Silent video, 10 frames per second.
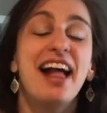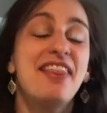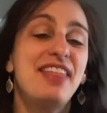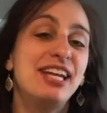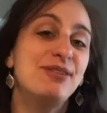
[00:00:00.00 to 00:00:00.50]

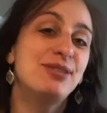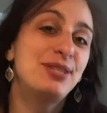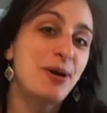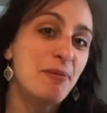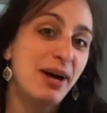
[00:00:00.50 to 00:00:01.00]
Thank you
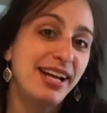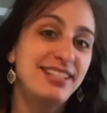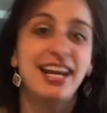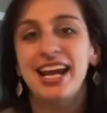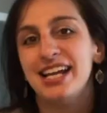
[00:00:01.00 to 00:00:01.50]
so much,
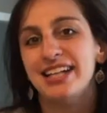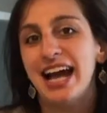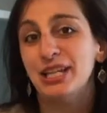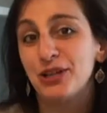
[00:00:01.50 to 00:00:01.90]
and I look